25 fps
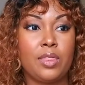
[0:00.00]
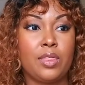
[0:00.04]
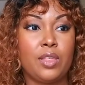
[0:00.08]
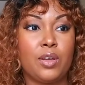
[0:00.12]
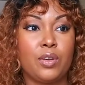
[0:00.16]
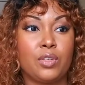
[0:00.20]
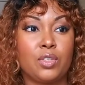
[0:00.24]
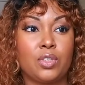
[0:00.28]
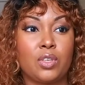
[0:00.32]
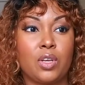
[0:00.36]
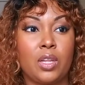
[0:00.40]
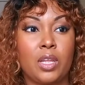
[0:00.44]

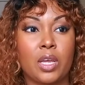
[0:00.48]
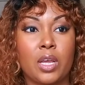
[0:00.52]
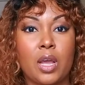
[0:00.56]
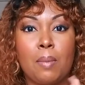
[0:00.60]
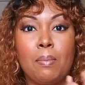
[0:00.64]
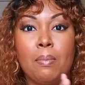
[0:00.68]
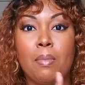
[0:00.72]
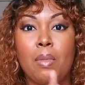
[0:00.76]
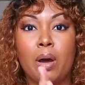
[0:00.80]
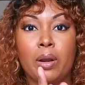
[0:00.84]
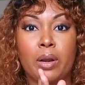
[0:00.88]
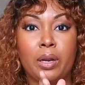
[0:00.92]
there's like
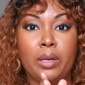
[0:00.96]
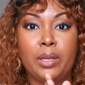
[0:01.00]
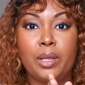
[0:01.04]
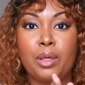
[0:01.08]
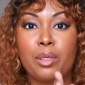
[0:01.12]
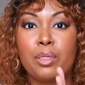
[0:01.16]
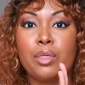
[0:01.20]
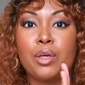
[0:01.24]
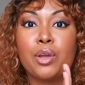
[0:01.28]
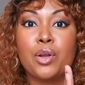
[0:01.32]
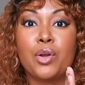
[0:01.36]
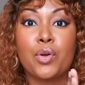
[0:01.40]
a
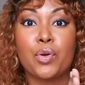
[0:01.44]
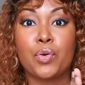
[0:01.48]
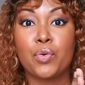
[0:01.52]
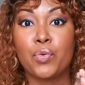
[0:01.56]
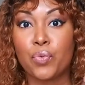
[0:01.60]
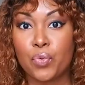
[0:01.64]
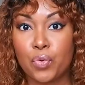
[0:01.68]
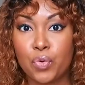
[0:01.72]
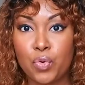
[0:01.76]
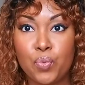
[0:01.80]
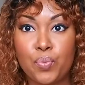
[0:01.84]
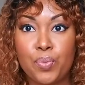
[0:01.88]
monolithic
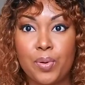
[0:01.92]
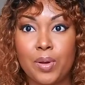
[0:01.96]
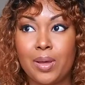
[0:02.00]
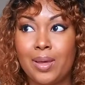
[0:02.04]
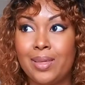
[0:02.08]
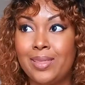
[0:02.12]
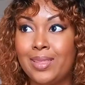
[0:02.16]
group